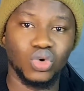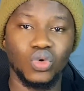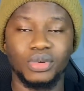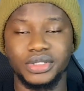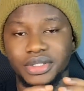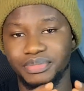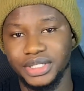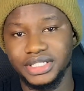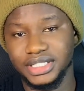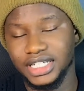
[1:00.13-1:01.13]
hope on the
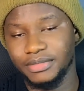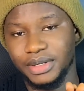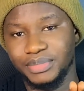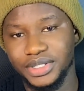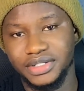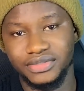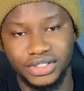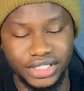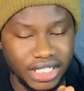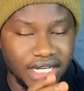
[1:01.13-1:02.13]
Pixel Tab at
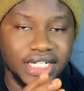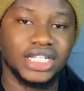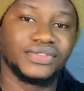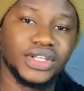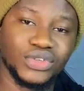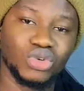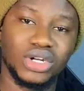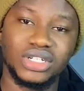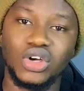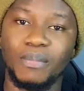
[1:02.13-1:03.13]
Pixelverse, they've given you
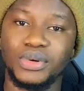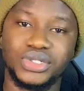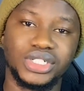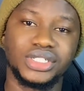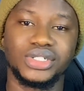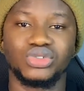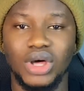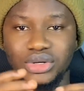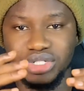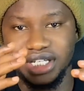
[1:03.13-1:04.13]
another opportunity to
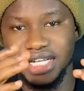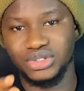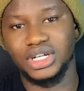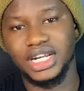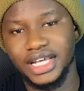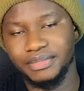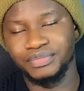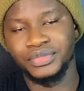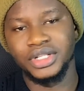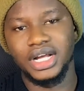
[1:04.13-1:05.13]
actually get to claim
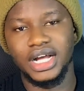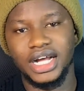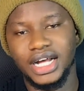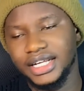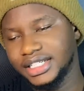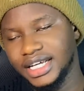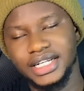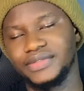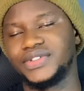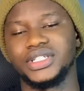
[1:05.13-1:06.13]
uh,
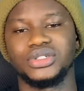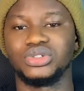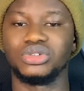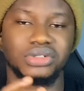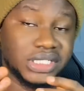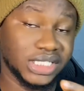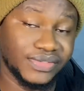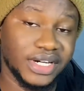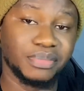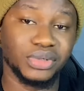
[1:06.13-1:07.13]
N F T. So it is
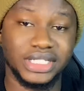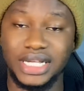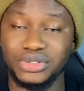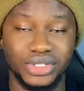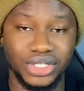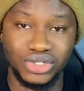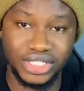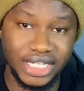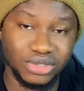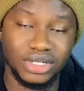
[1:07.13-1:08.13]
very important. You can
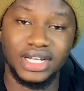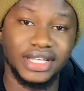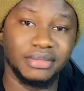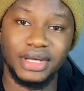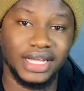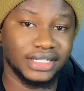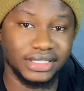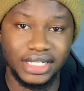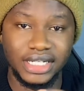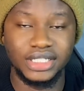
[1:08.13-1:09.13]
just get to claim, and
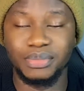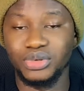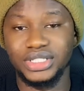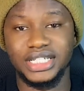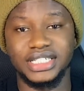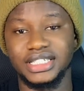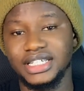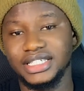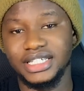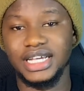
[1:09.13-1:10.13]
the process is
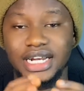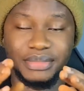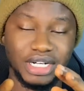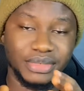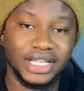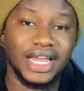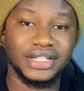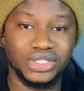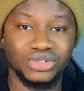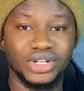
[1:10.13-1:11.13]
easy. And I'm gonna be
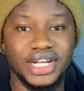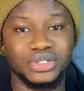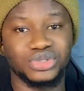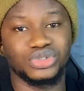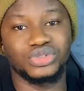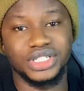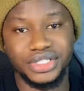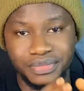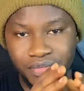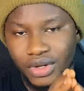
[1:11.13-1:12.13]
guiding you guys through
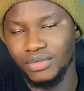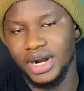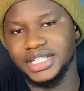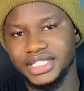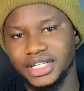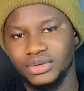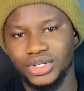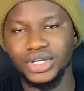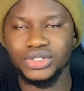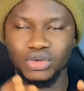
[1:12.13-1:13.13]
it right now.
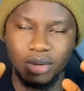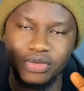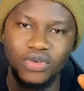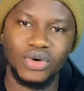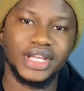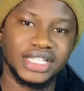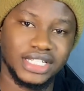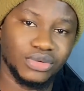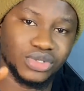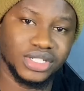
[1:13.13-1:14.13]
Okay, so but before we get
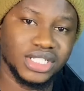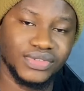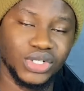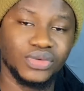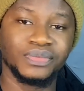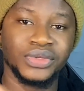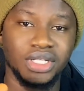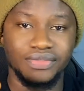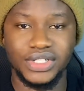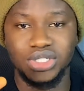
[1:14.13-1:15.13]
started with today's video,
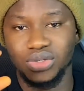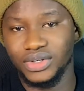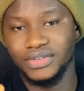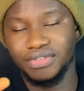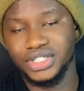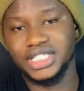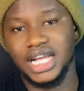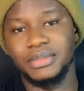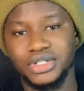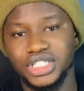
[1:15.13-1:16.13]
if this is your very first
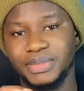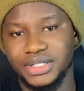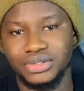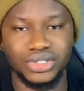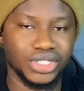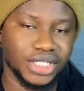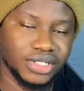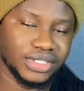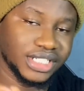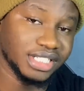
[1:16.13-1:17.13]
time on this particular
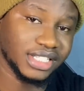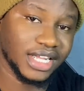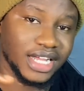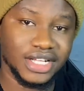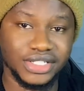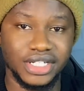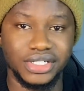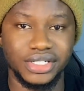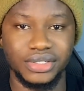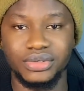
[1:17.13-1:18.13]
channel, this is Tiger Insight
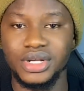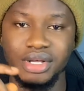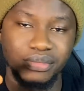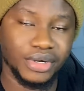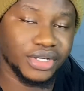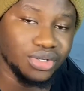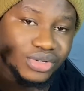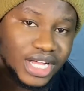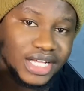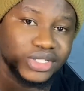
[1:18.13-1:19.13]
channel, bringing you
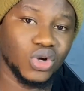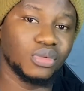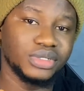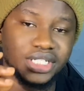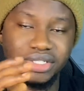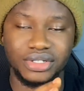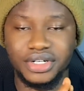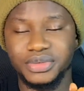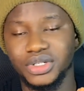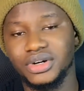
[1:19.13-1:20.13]
guys all the updates on
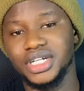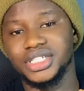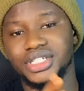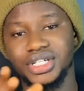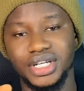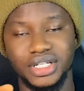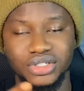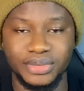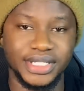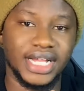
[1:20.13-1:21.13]
cryptocurrency,
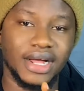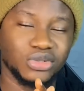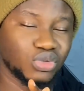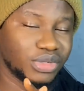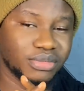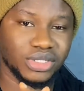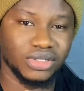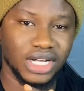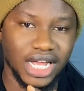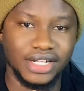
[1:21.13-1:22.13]
airdrops, and how to make money
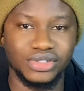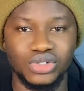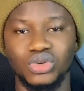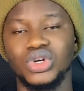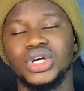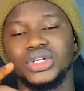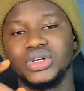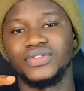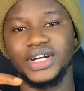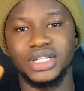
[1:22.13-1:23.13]
online. So
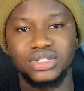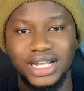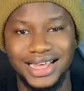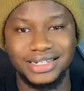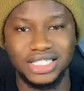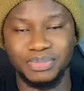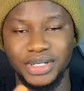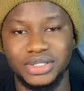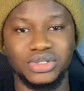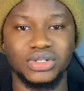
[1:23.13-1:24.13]
don't forget to like this
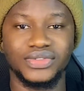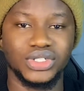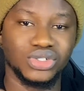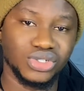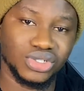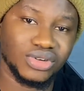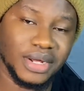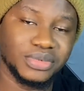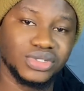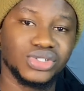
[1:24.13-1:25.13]
particular video,
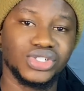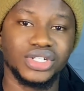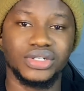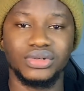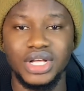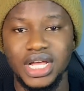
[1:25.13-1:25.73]
subscribe to this channel,